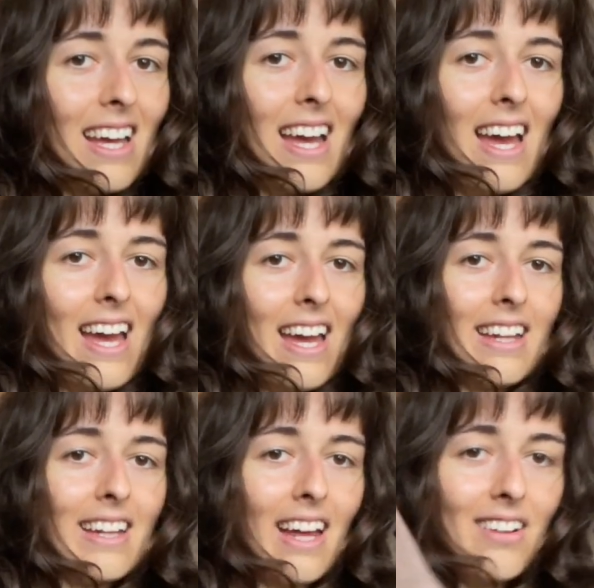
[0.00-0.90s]

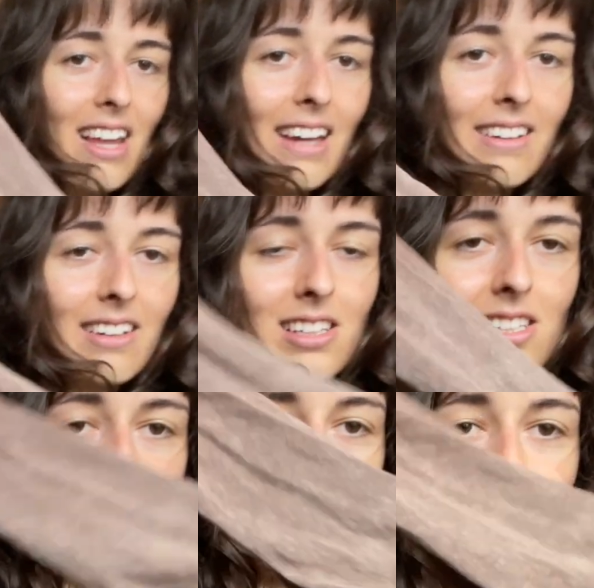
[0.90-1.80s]
And I like the
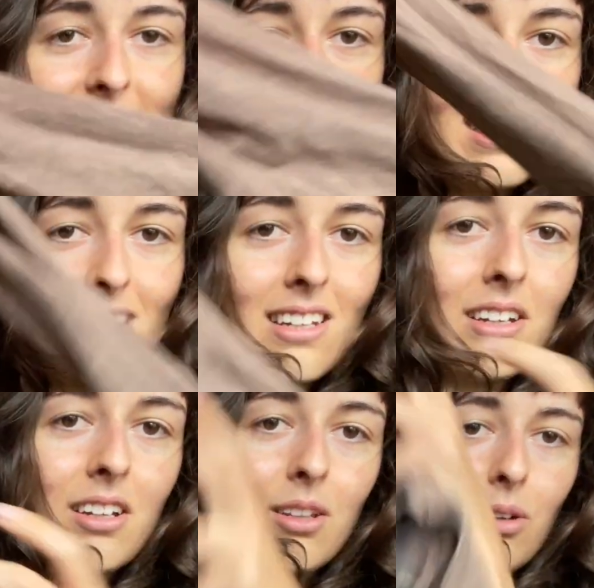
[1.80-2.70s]
distressed
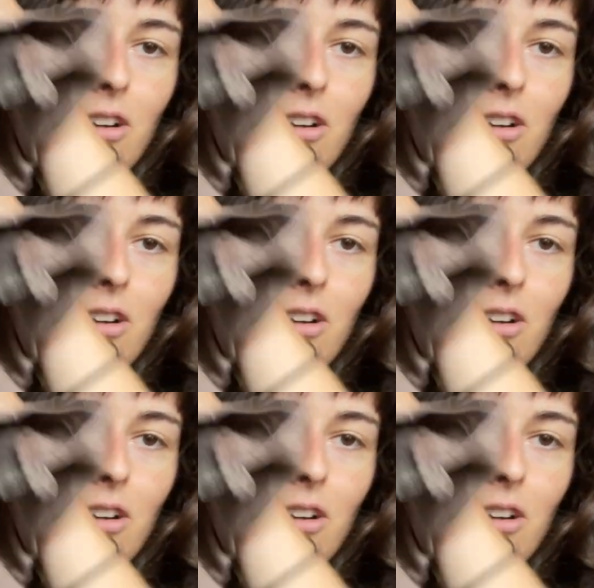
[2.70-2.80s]
look